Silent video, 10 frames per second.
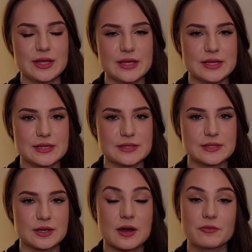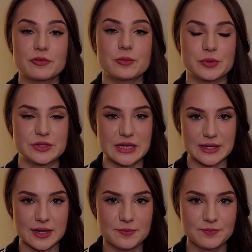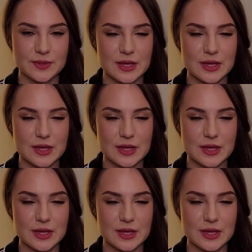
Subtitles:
is comfort with data,